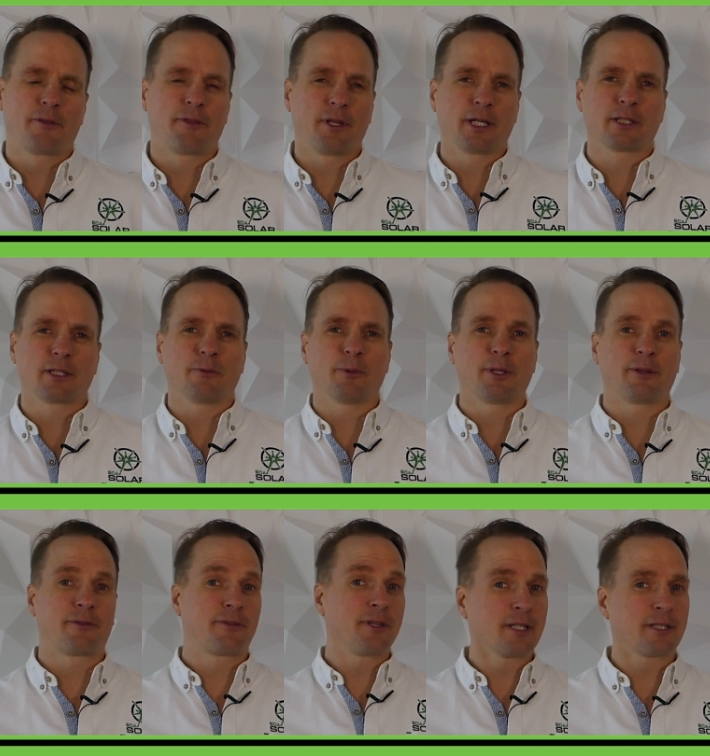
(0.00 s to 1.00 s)
thing that we
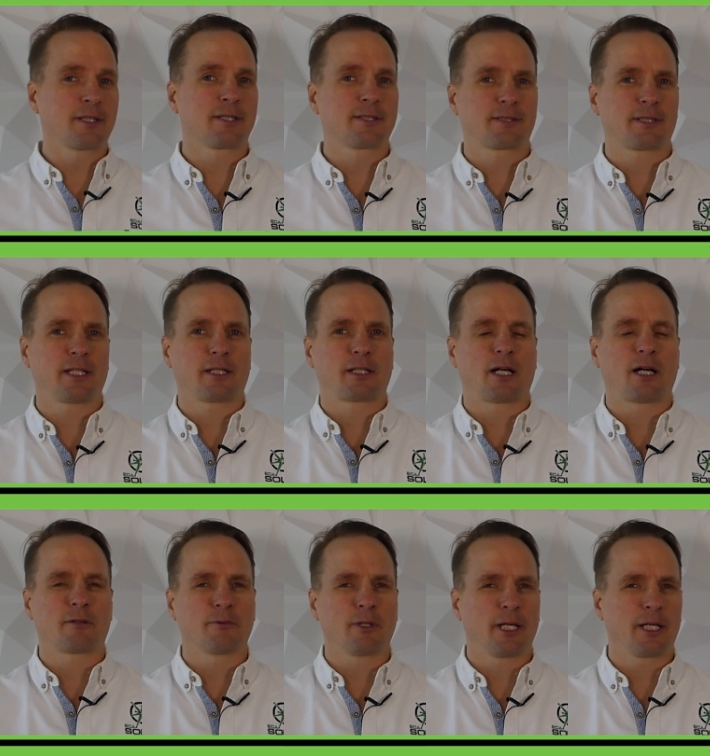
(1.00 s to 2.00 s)
think the state
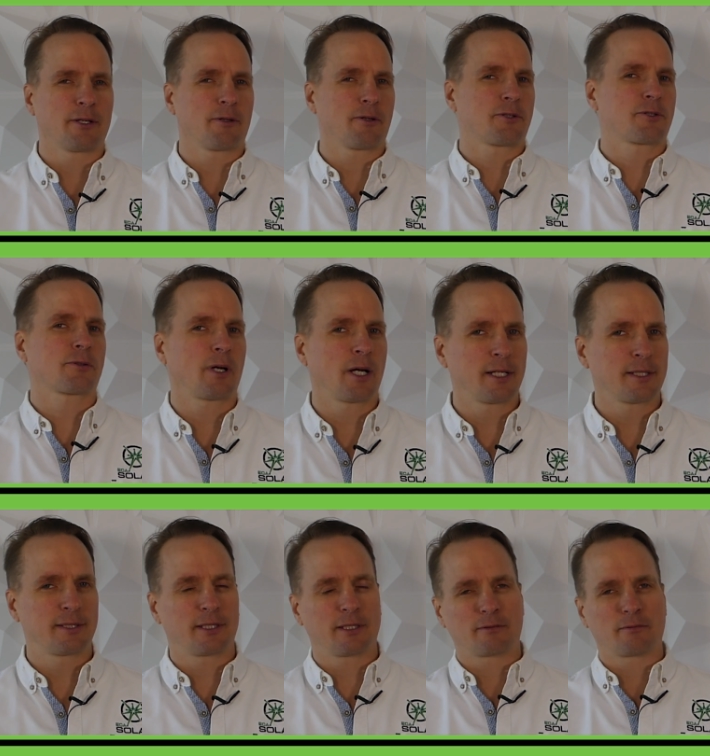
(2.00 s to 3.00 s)
got right or they're trying
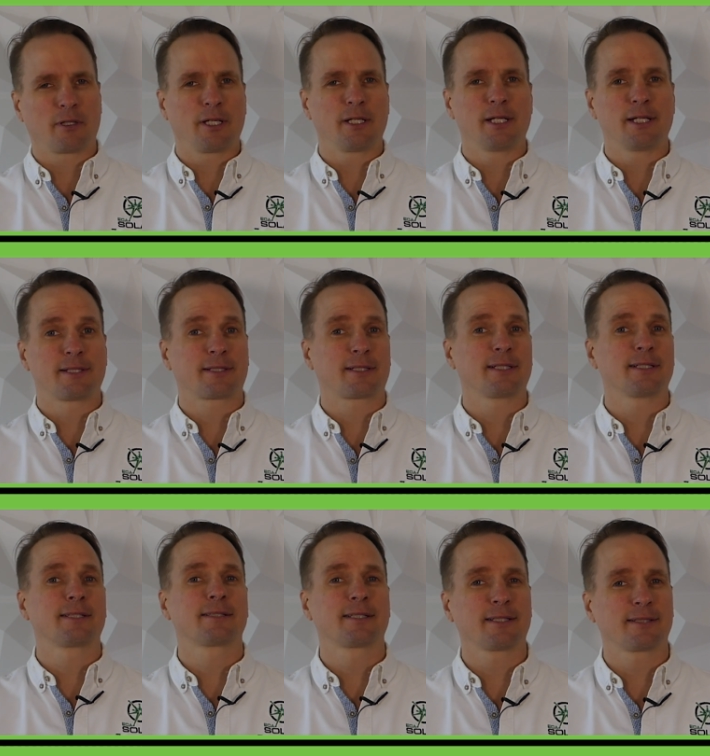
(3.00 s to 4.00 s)
to get right, it's
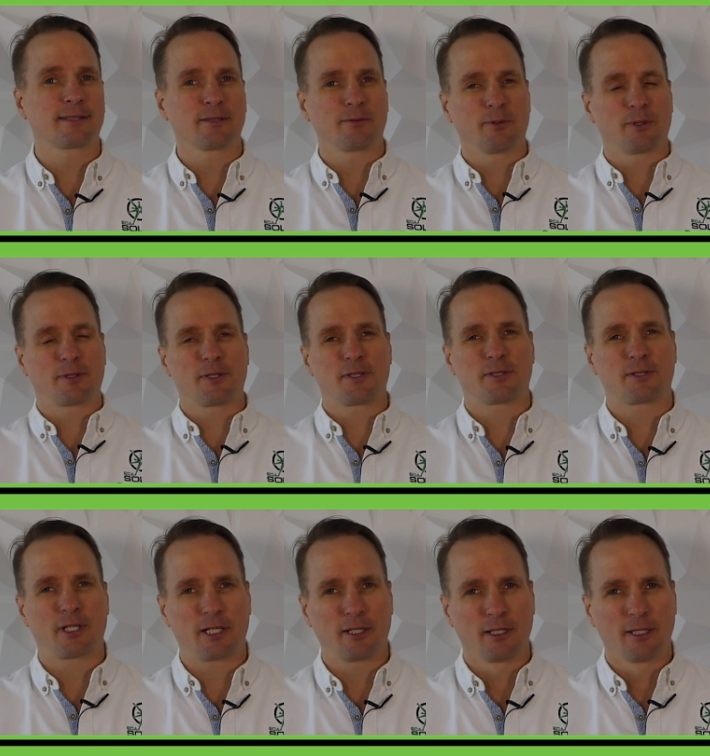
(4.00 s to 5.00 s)
consistent with the
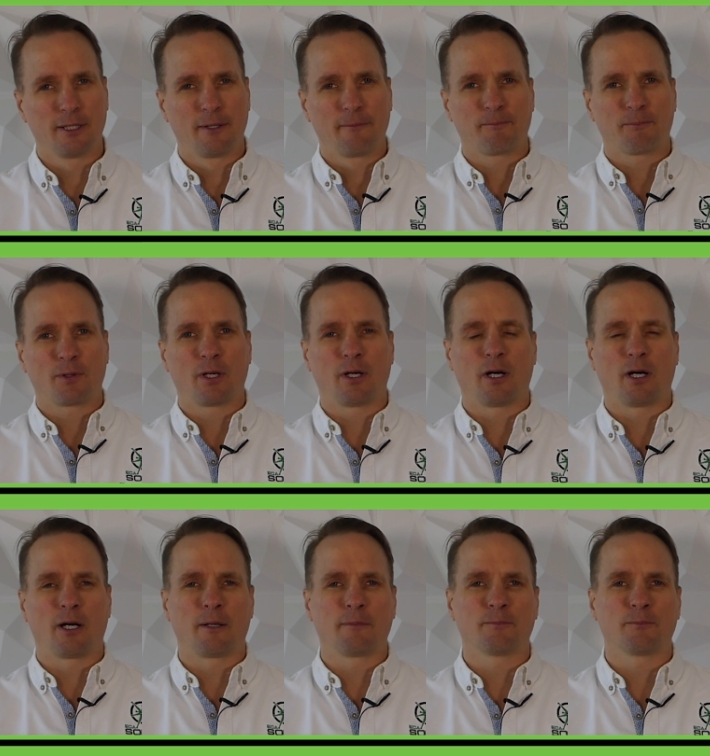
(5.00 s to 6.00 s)
state,
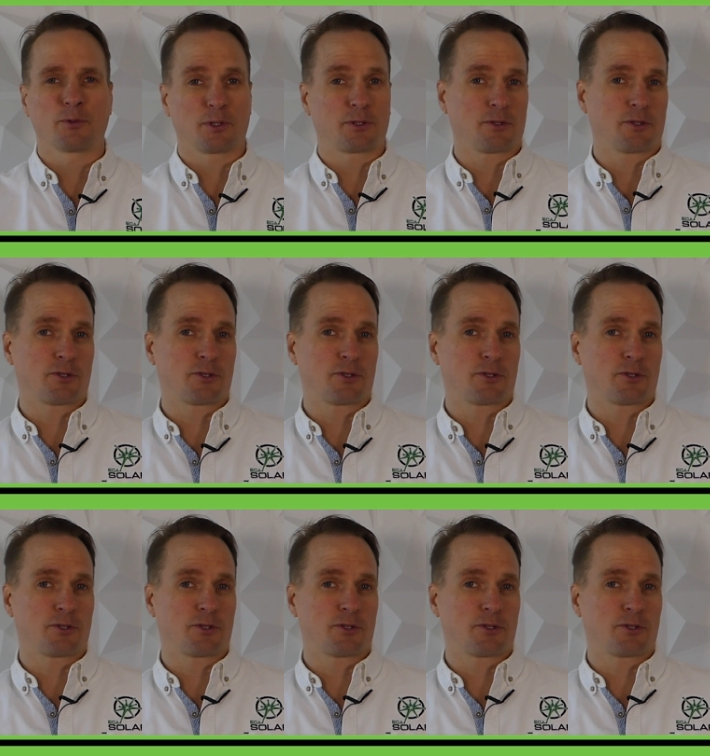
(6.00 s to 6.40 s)
um, with their